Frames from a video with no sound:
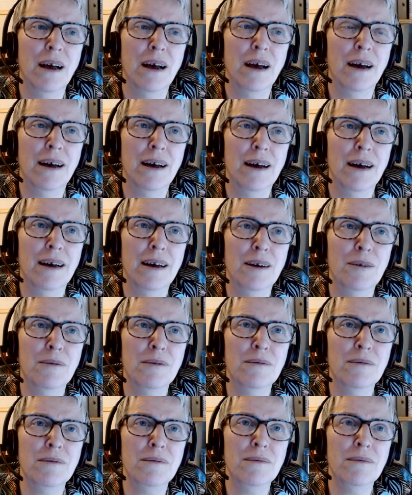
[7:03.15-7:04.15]

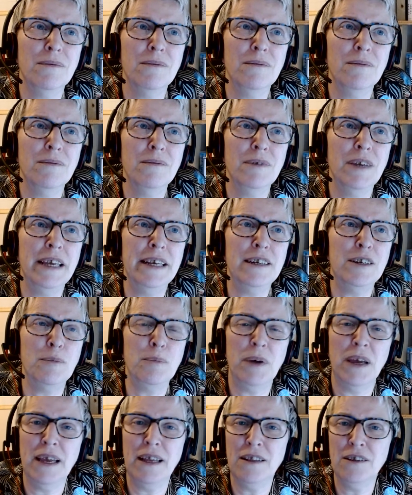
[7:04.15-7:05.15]
It
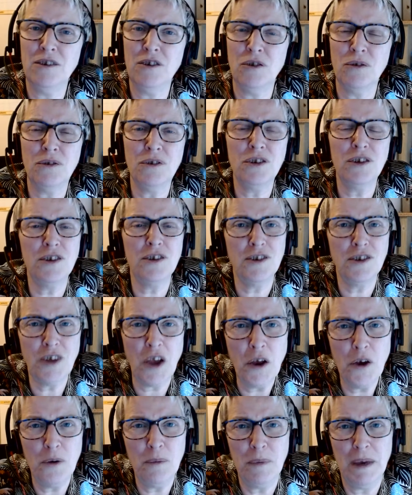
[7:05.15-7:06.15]
depends on
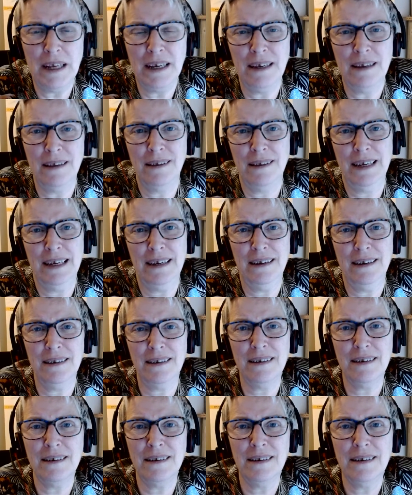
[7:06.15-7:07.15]
so many
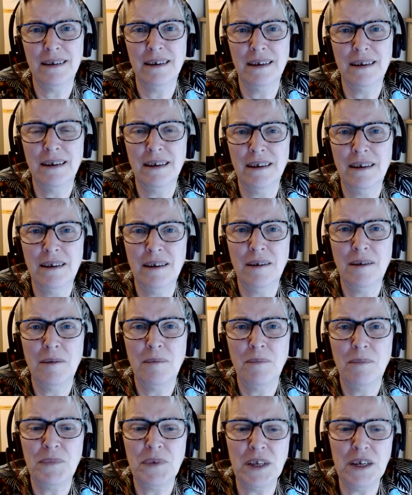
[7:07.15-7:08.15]
things
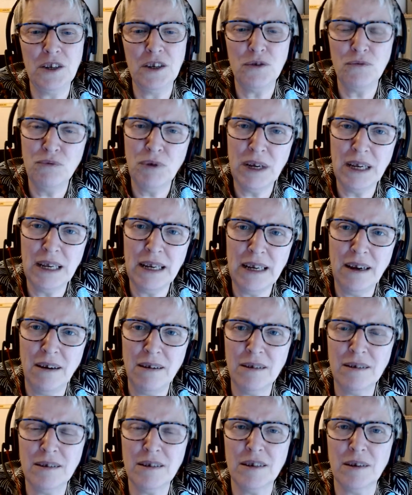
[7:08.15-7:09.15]
that it's really
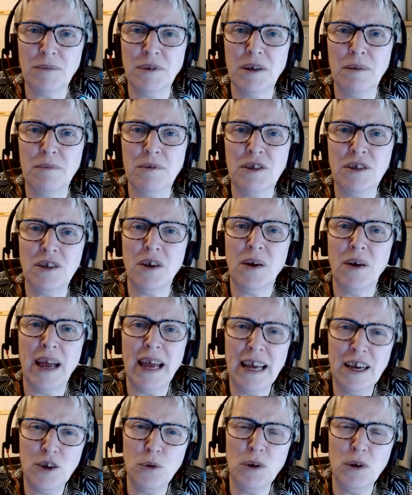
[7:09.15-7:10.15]
hard sometimes to know,
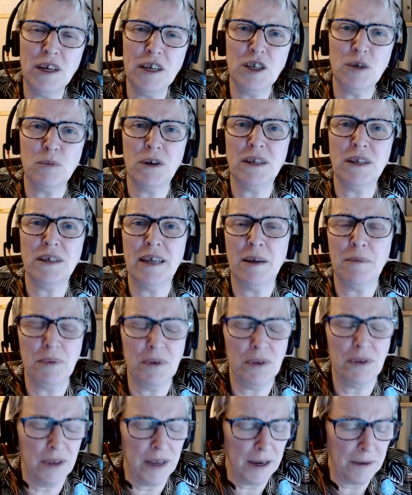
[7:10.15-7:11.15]
how do I express
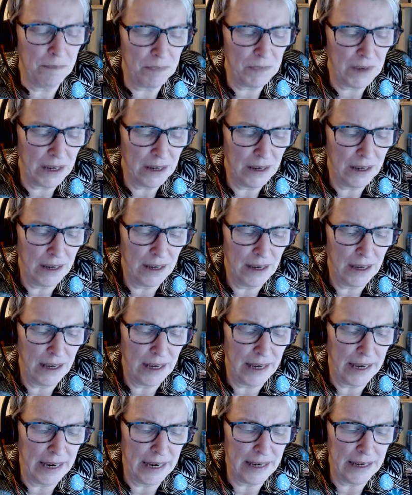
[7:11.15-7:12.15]
empathy
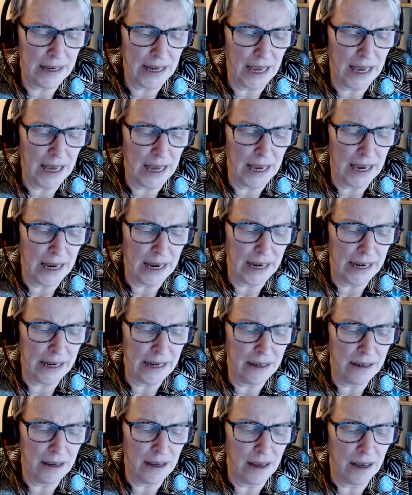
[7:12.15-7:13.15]
in
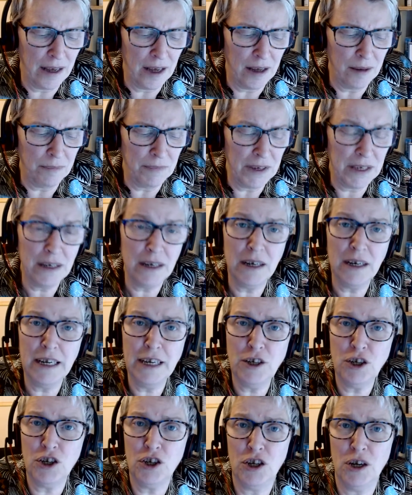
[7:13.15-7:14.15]
a
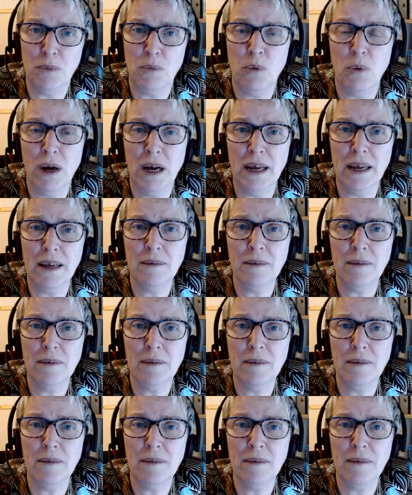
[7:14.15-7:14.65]
leadership way,